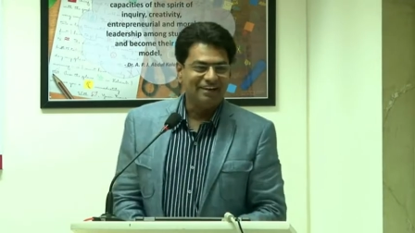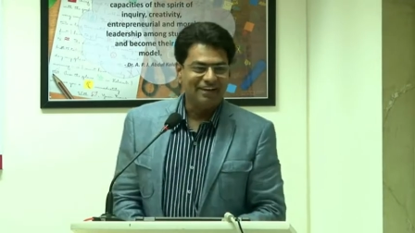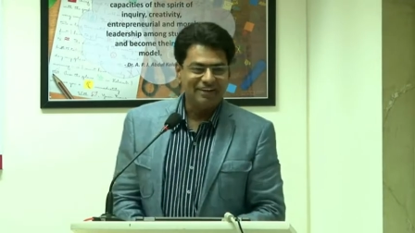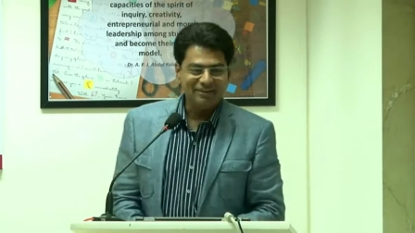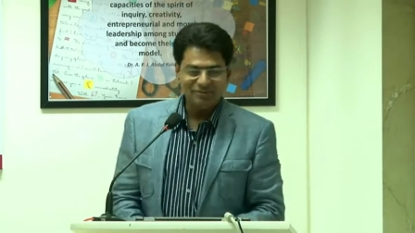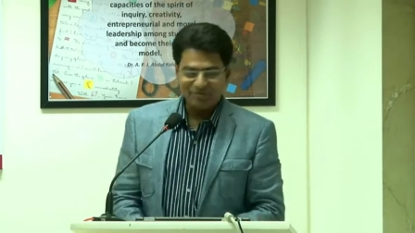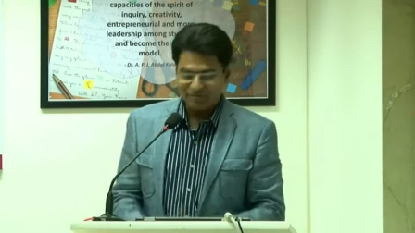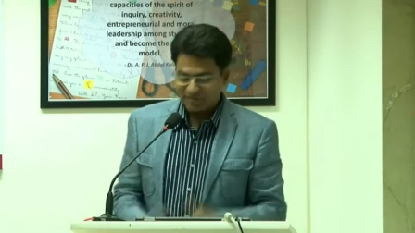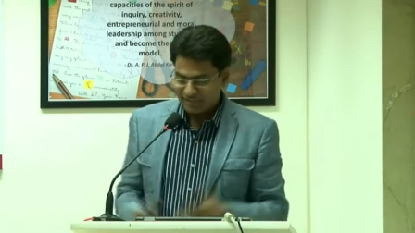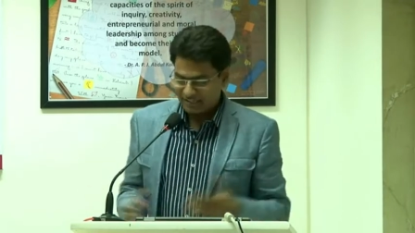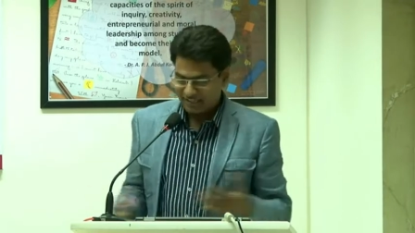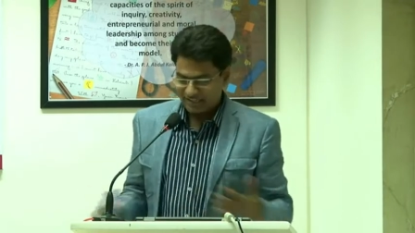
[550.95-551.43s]
I
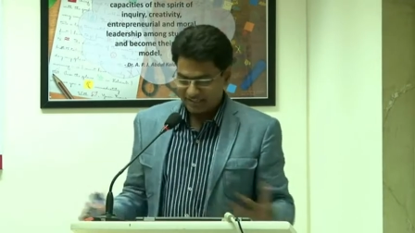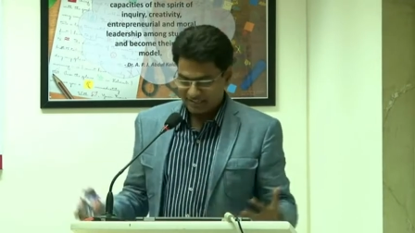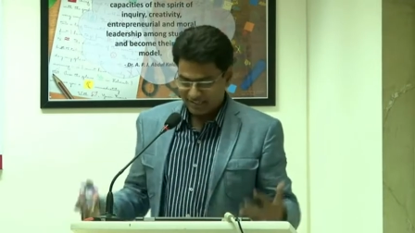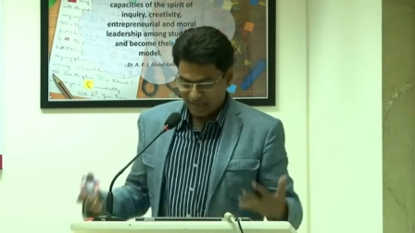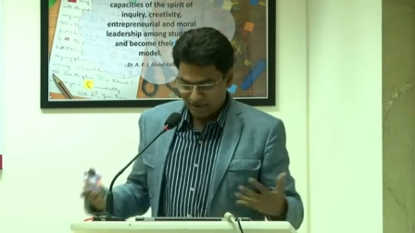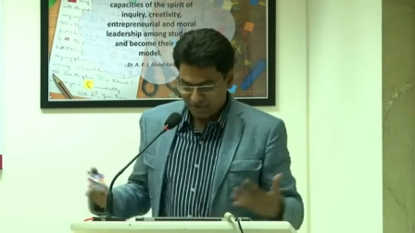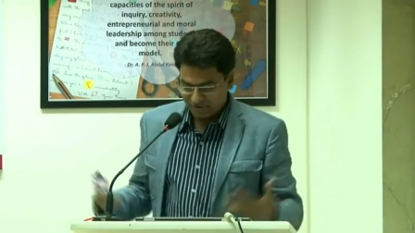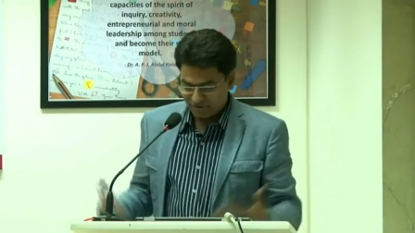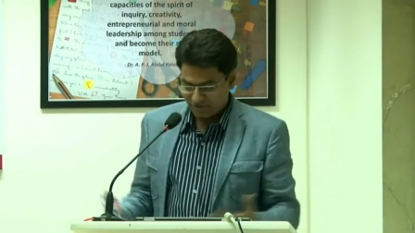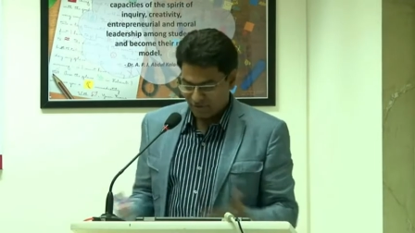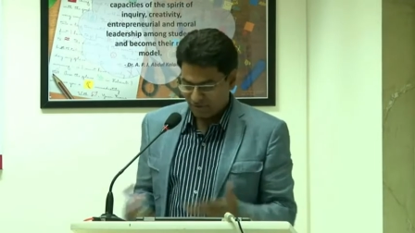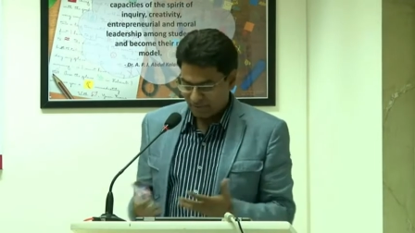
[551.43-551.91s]
know India, yes,
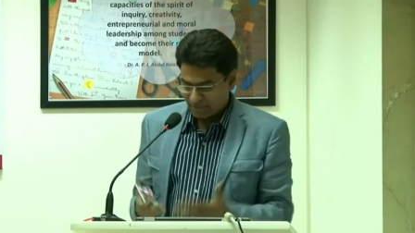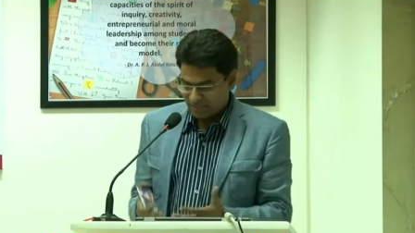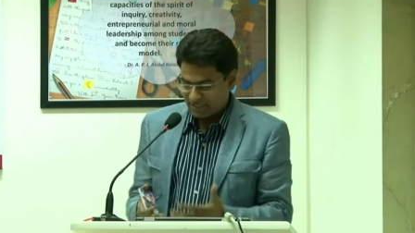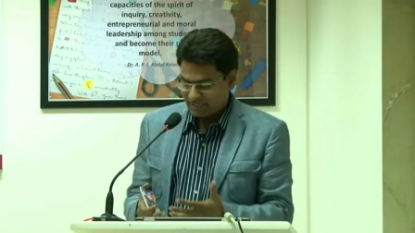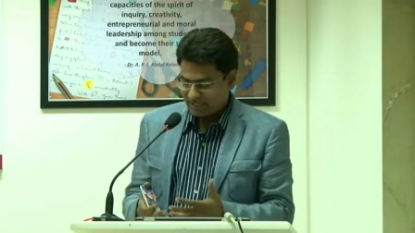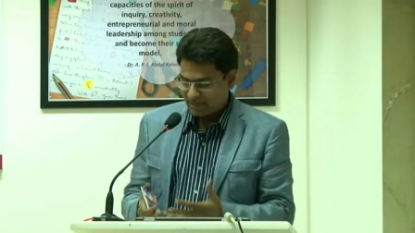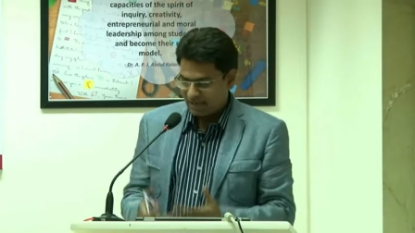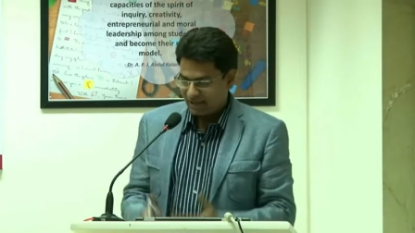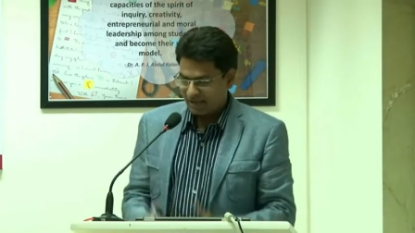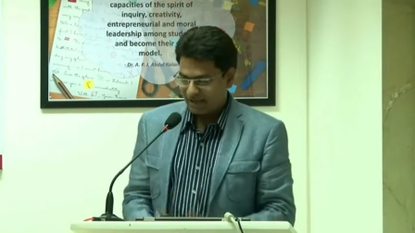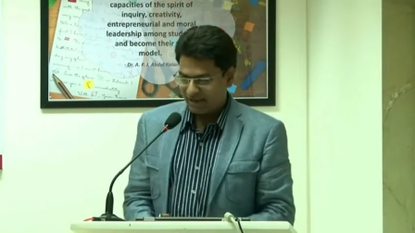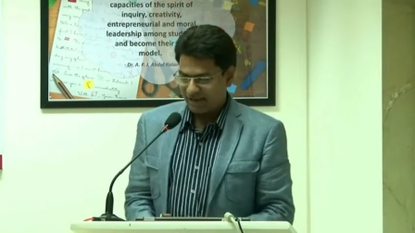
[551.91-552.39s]
I'm from
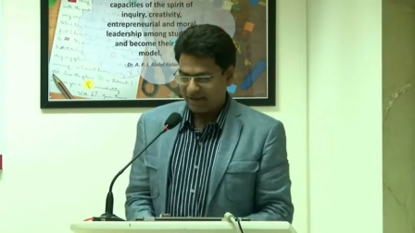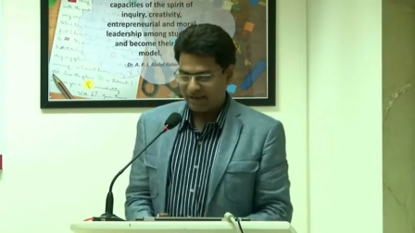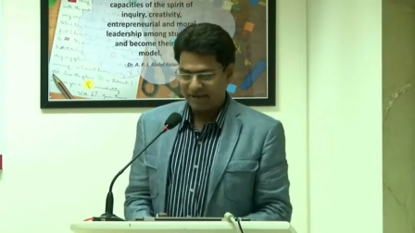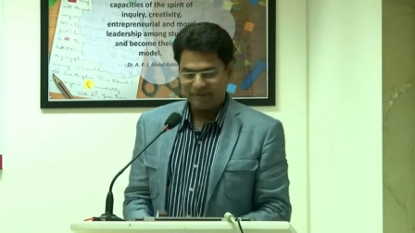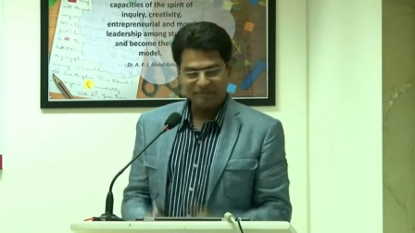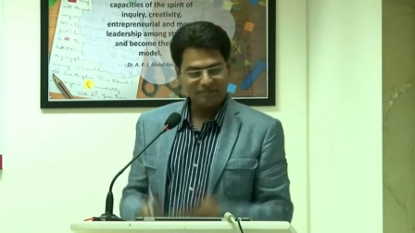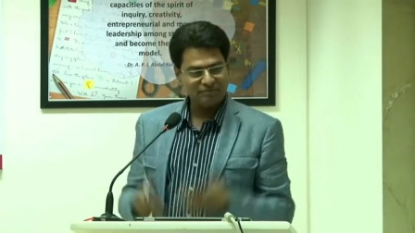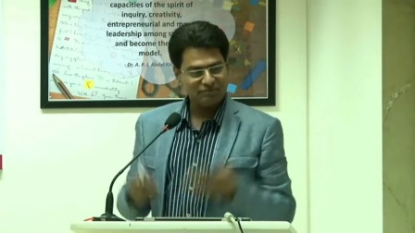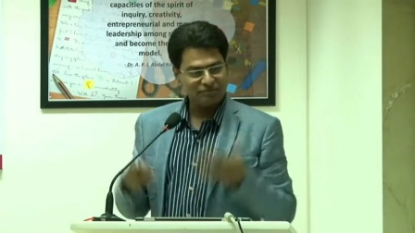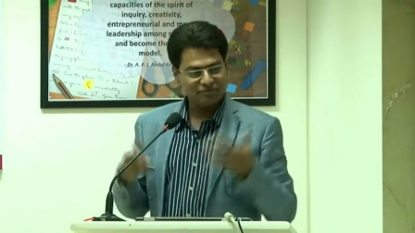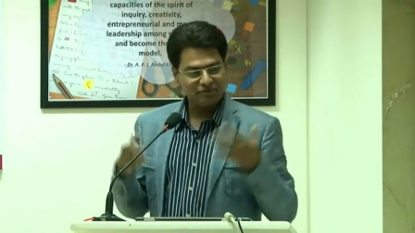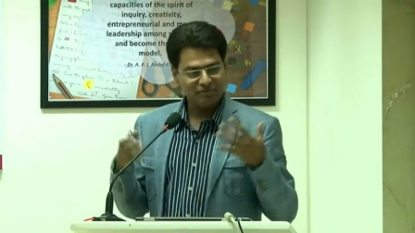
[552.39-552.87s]
India,
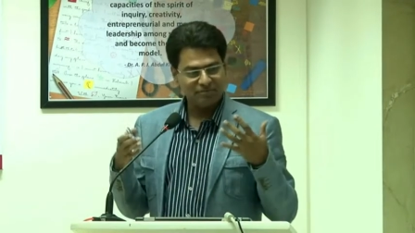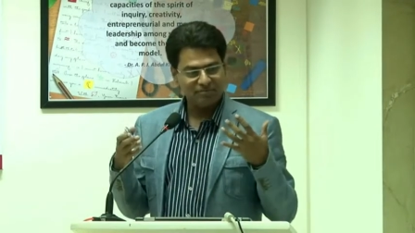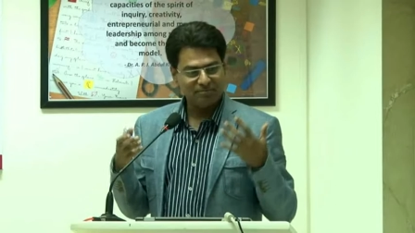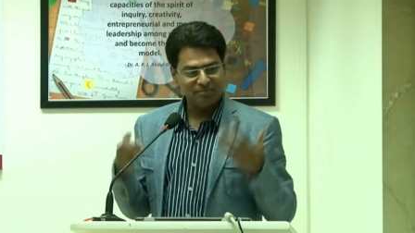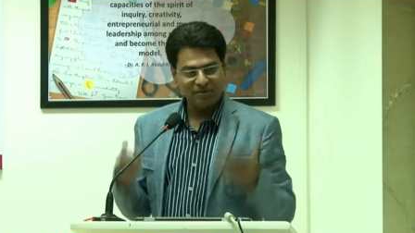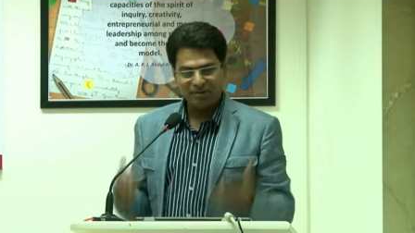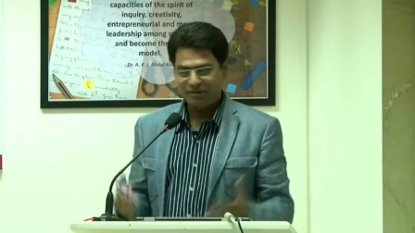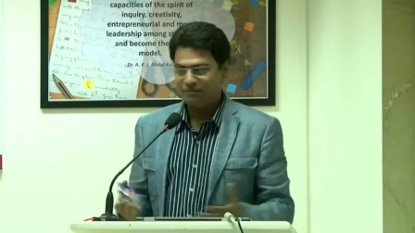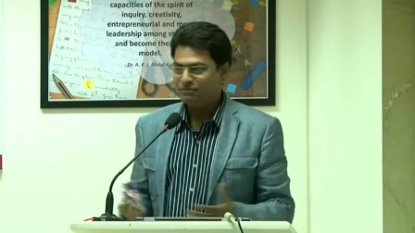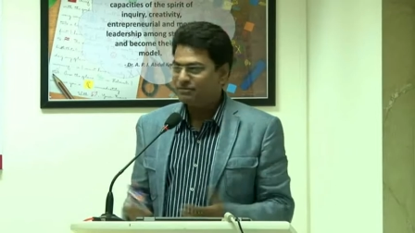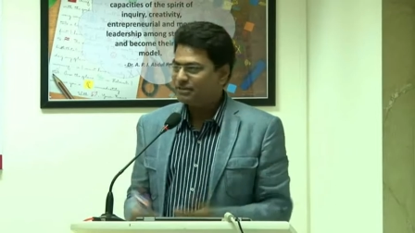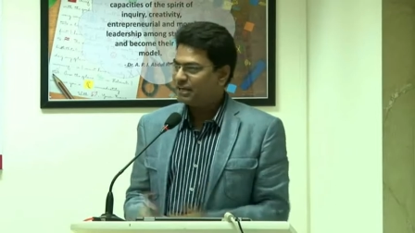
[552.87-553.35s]
I'm from
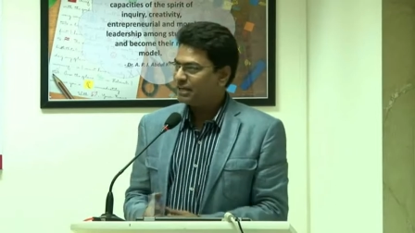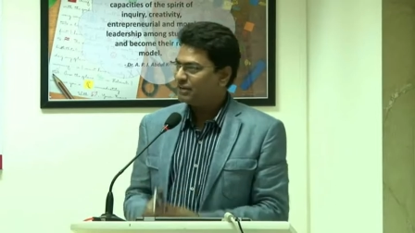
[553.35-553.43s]
Bollywood,